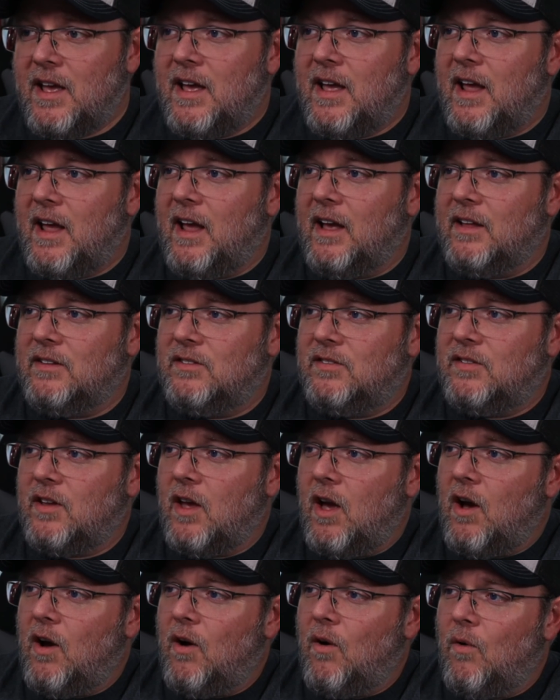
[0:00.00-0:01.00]
and
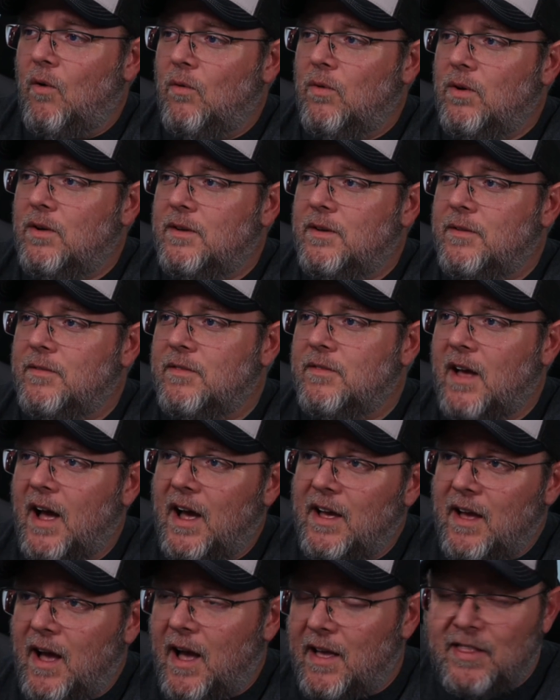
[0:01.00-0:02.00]
so,
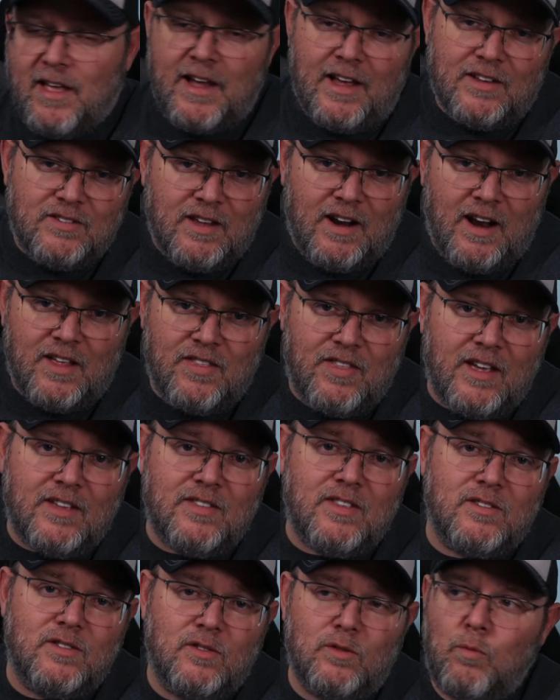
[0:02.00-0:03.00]
I, I like I said, I think
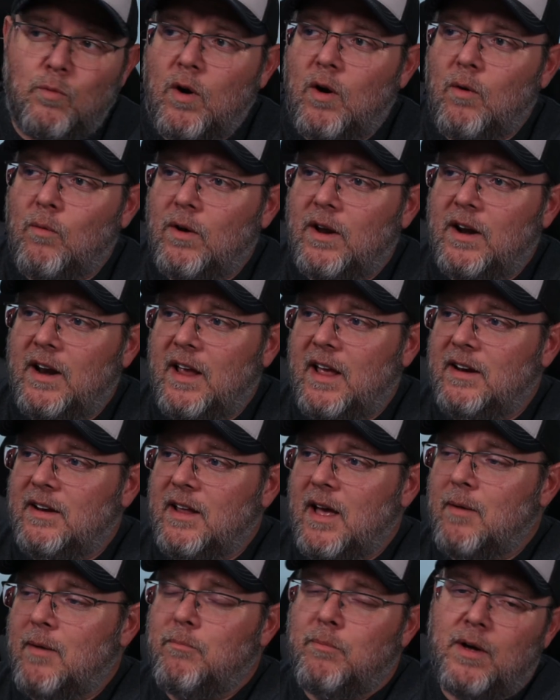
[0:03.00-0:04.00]
this is where we're going to end
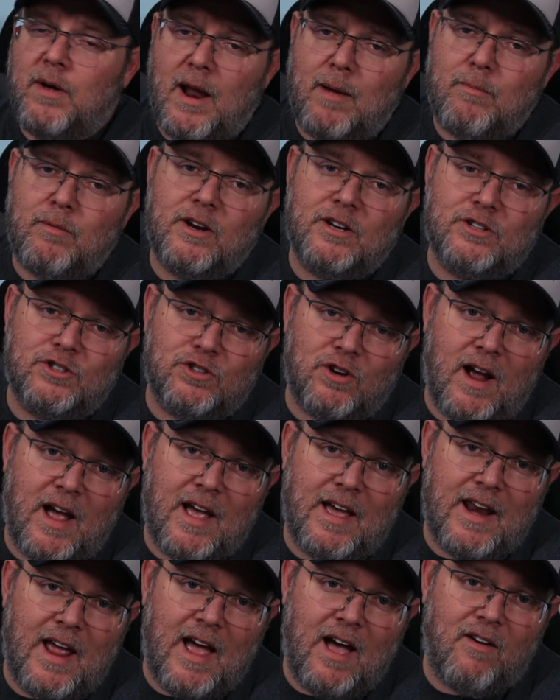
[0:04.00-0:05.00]
up, but I'm going to try
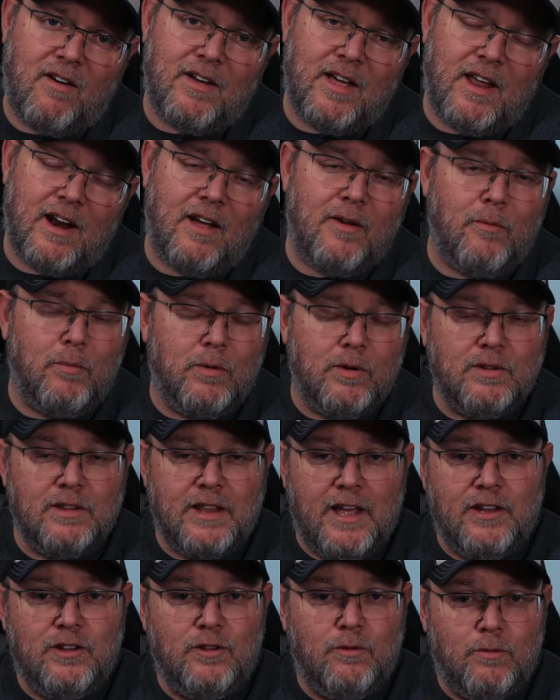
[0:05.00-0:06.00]
it out and I will
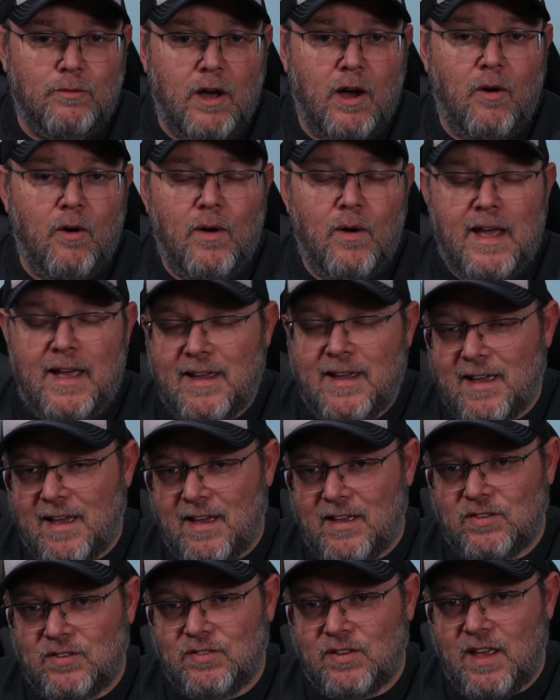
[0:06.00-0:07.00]
let you know
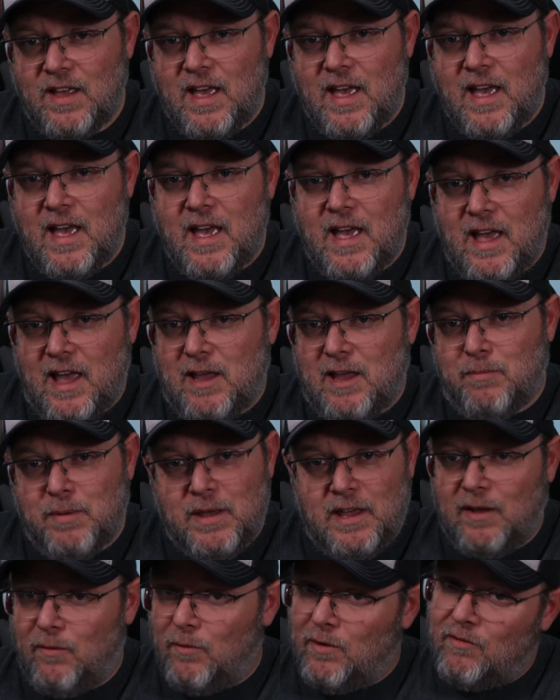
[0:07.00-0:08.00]

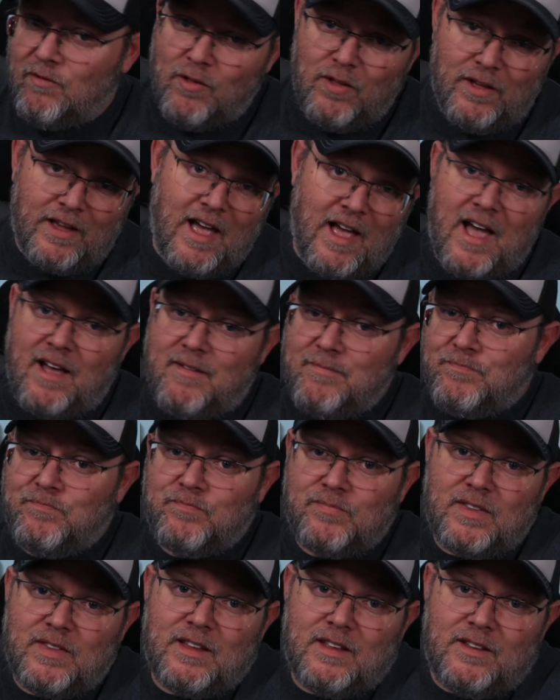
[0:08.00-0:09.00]
ASAP. We've only got,
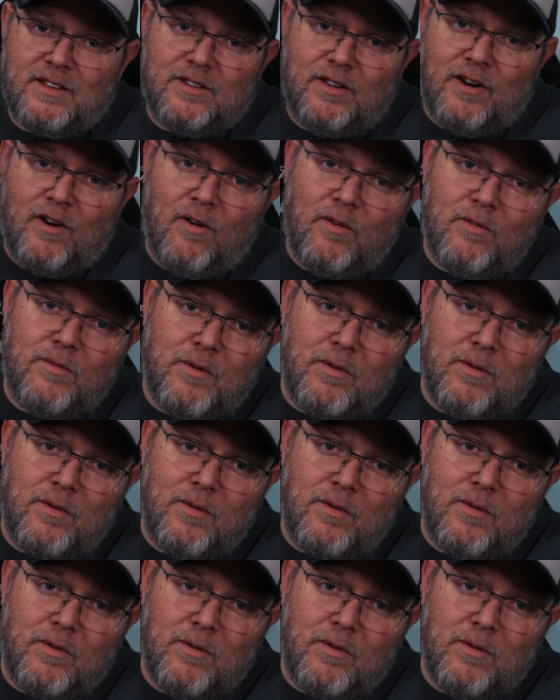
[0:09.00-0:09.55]
you know,